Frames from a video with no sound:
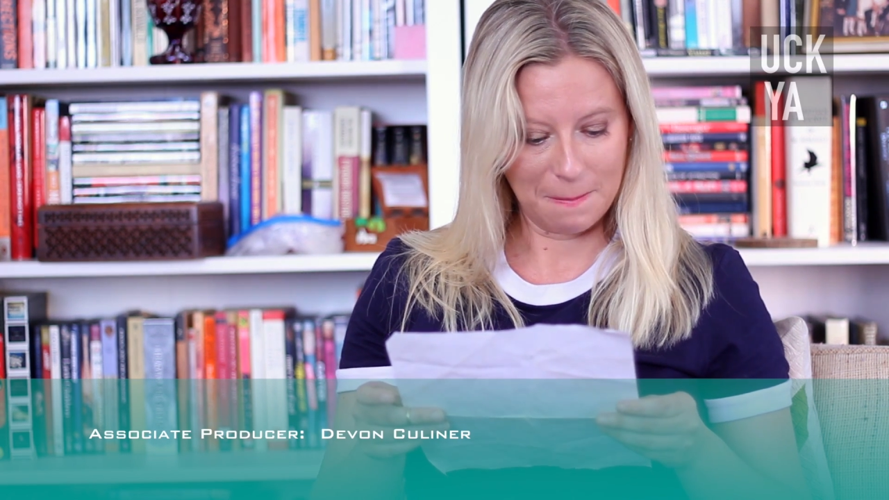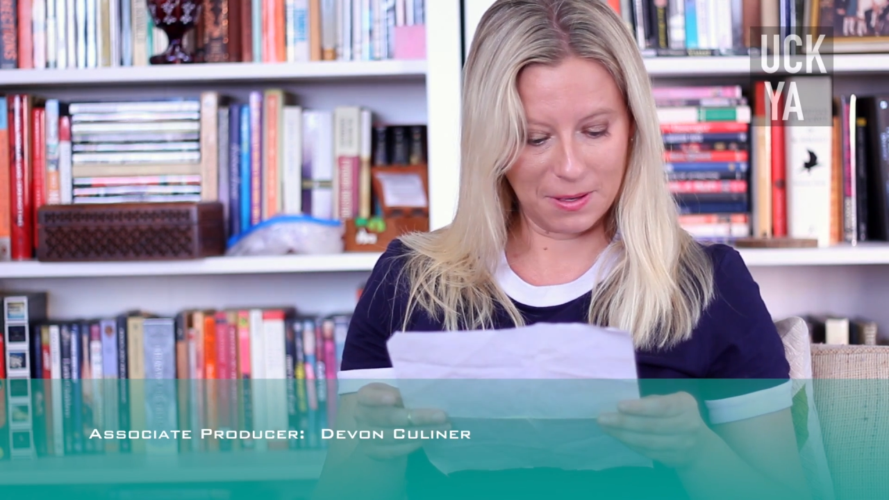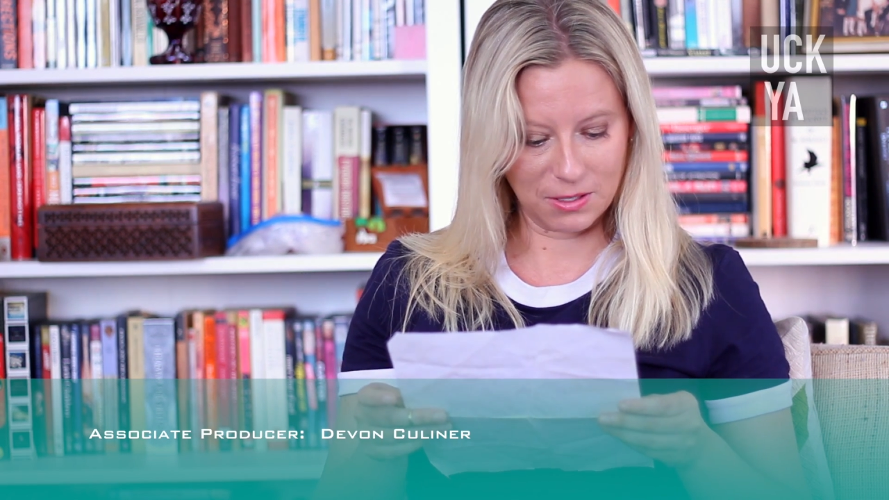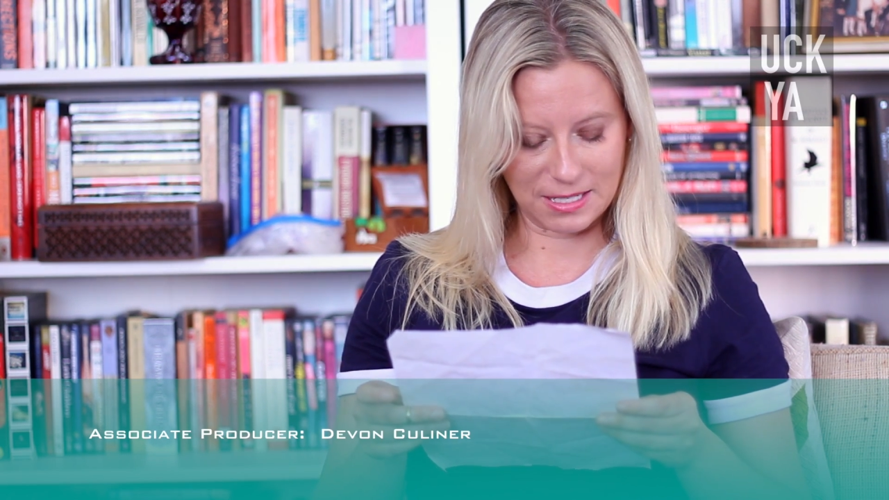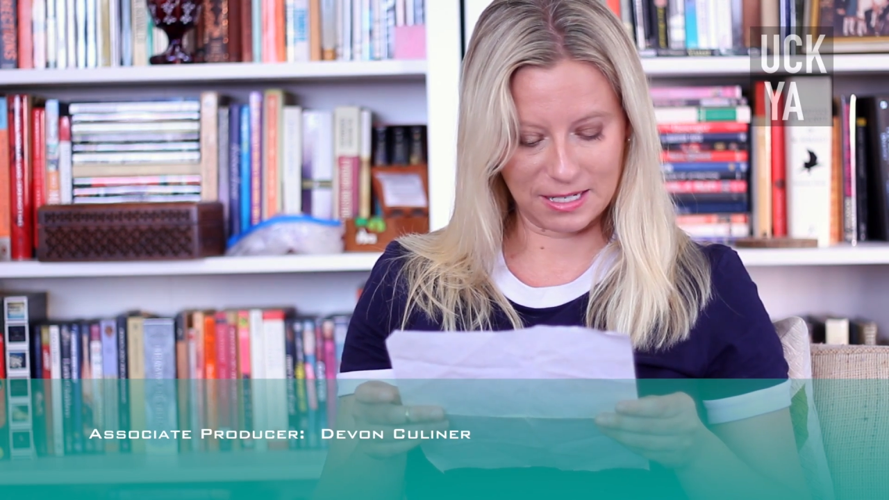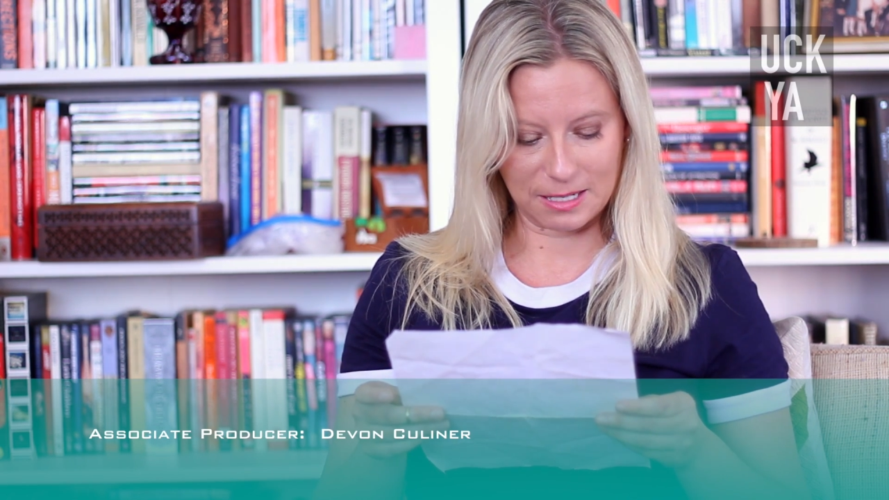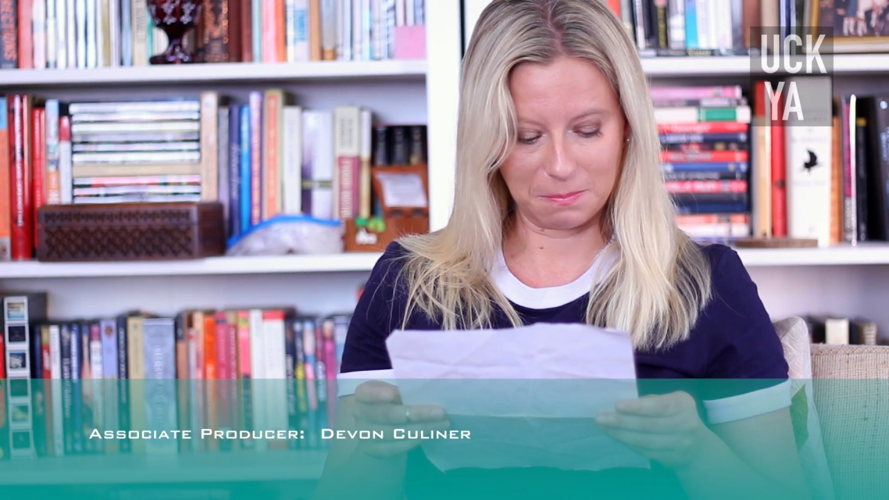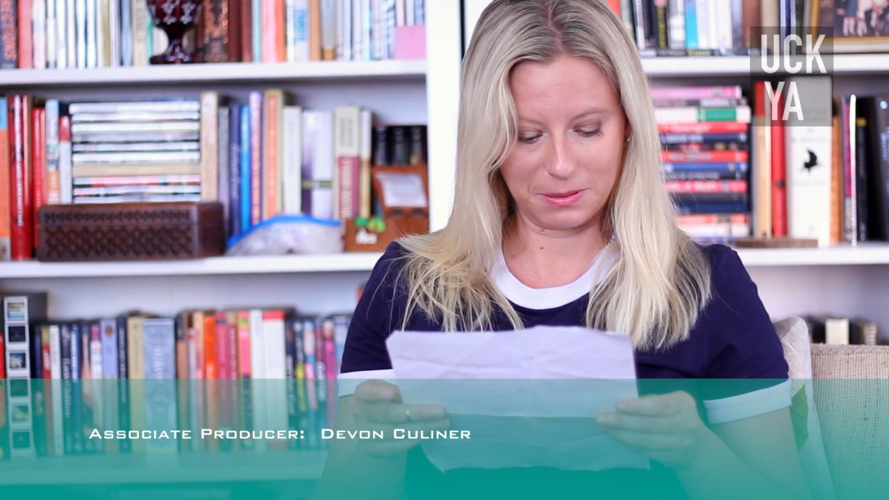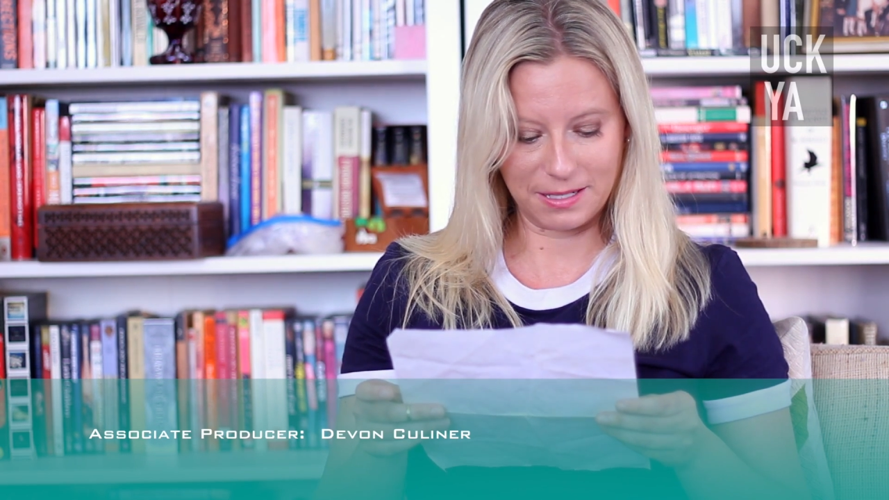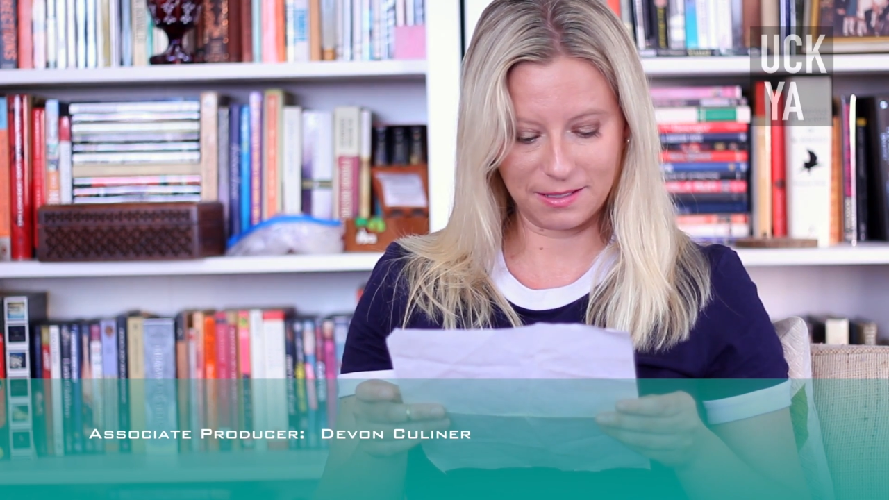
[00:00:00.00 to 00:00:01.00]
building a
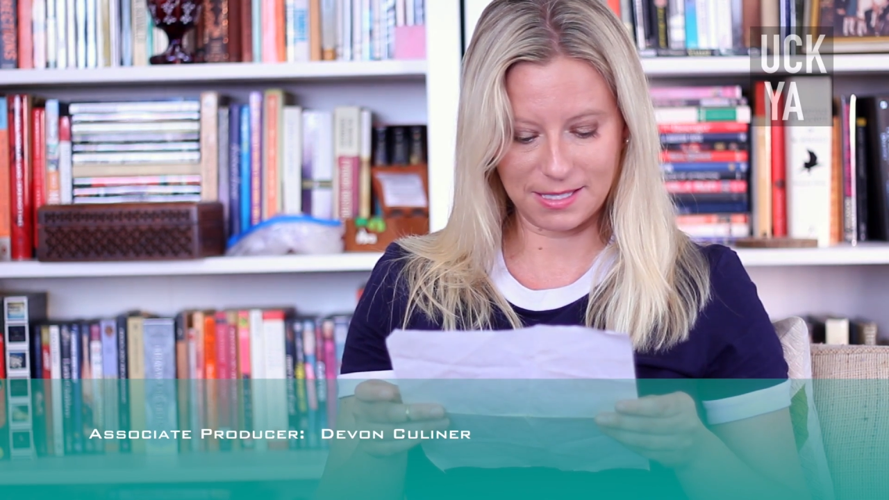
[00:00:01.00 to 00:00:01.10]
completely